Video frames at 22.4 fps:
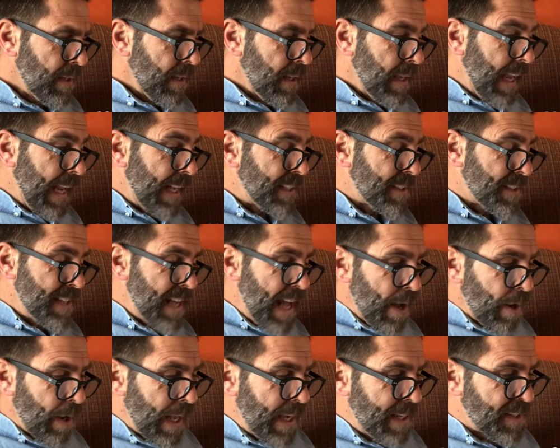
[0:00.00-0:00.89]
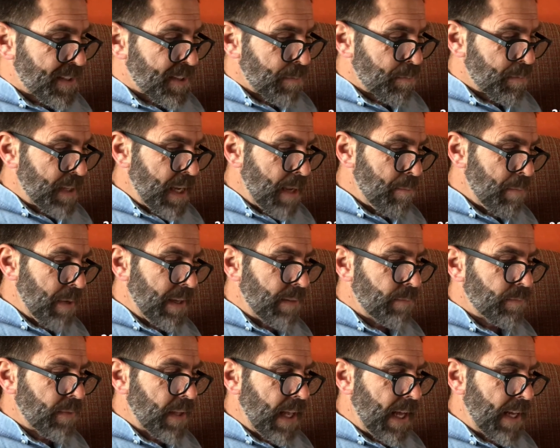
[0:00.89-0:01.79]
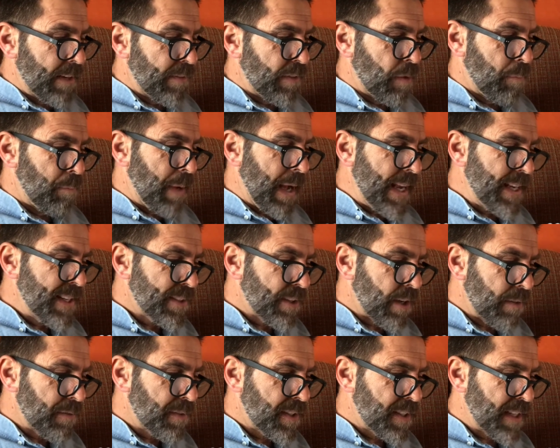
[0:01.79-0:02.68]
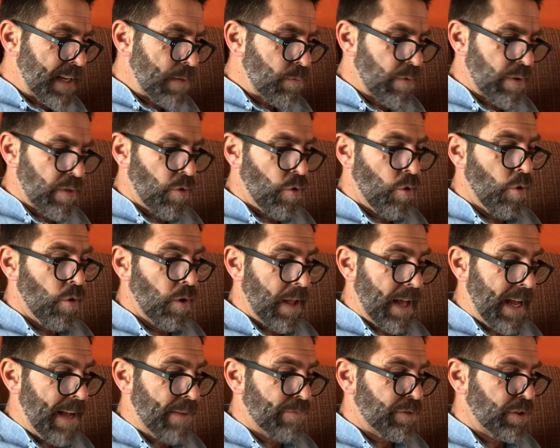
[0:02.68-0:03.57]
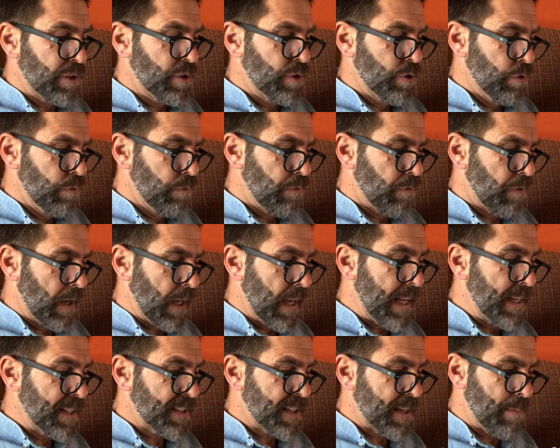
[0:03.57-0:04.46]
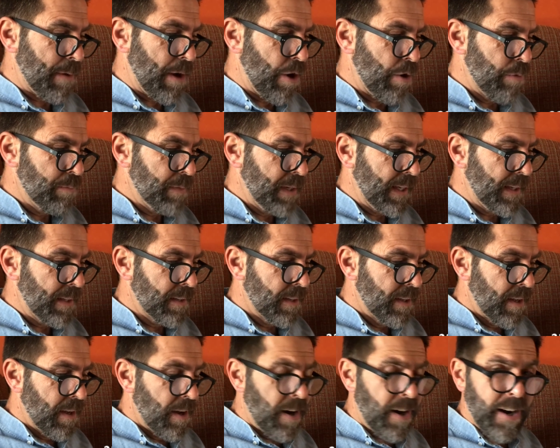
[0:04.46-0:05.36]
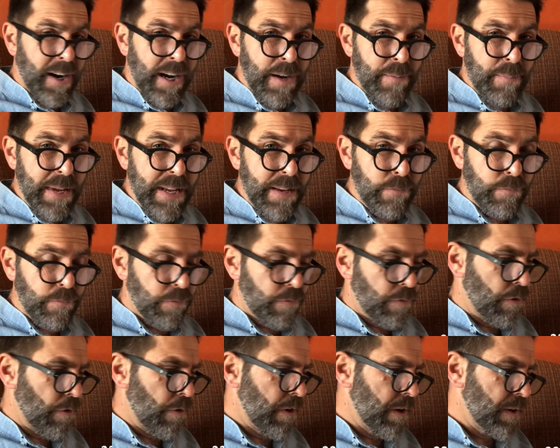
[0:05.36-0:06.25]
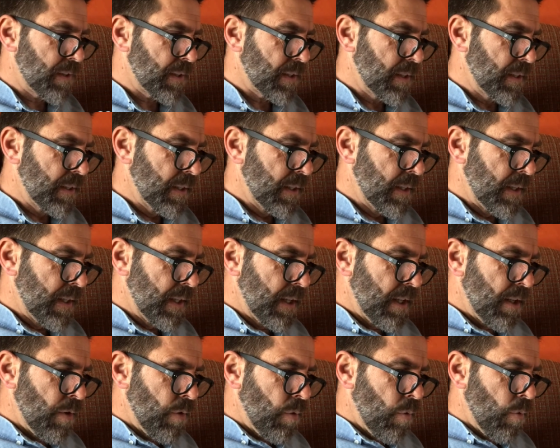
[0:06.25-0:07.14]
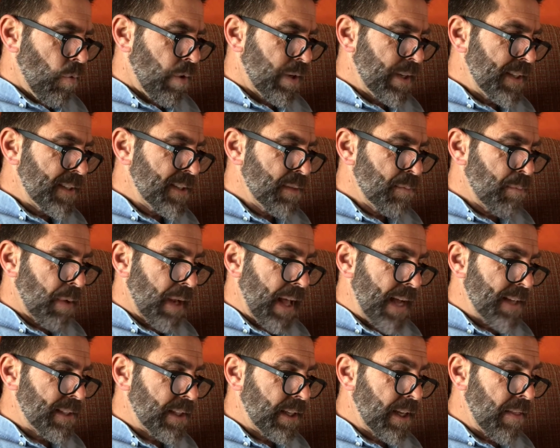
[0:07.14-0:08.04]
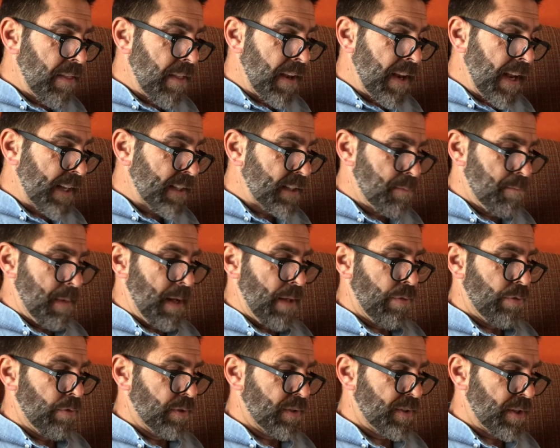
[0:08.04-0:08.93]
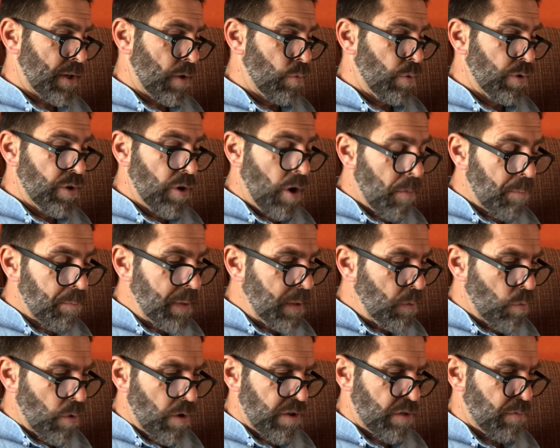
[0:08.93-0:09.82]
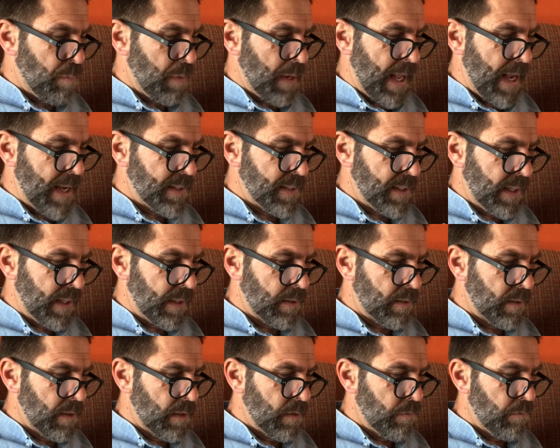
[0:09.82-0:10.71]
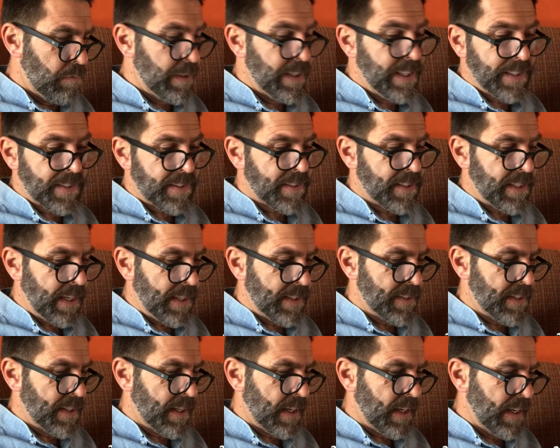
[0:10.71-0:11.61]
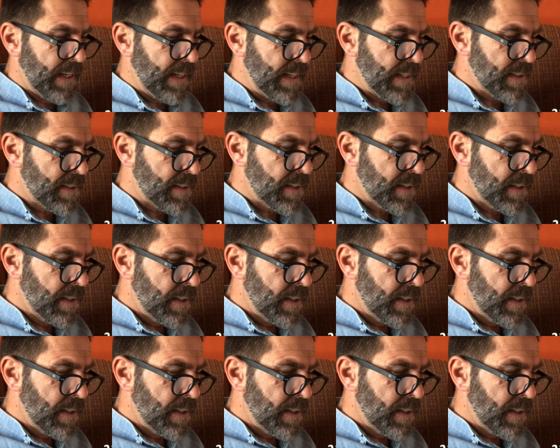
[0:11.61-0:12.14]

It's now late September, and at the pace I've set with all I have to do for a late summer opening, I'm in for it. What isn't planted in the next month or so will not be worth planting, for this season at least.